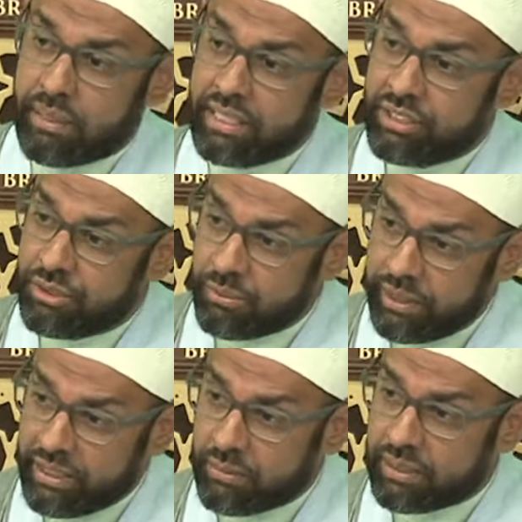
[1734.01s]
by
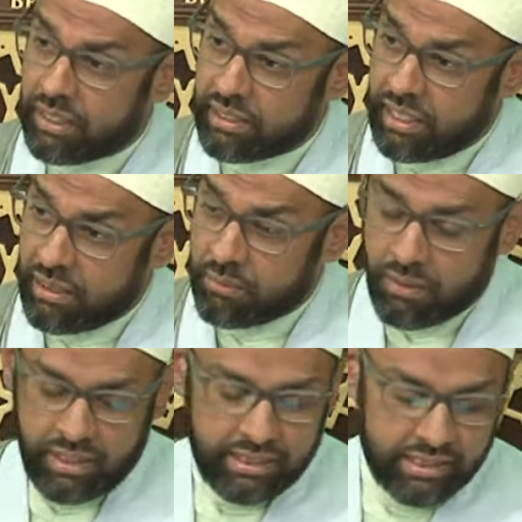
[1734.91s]
doing what Allah
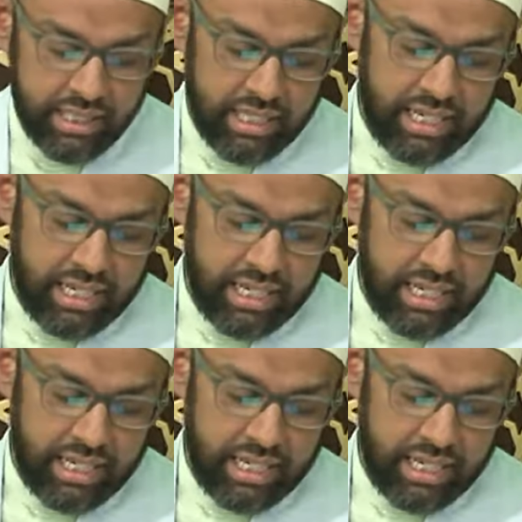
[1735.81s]
wants,